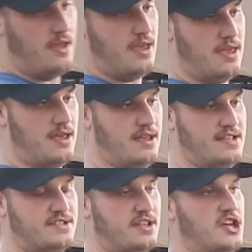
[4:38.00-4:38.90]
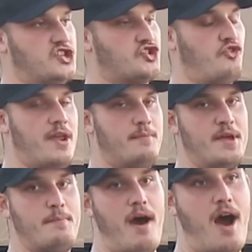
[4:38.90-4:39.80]
He is
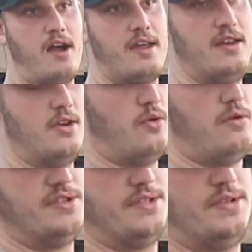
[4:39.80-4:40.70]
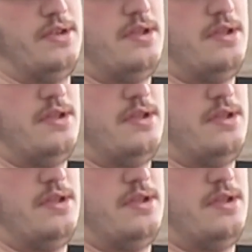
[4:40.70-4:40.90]
extremely pocket and gorgeous.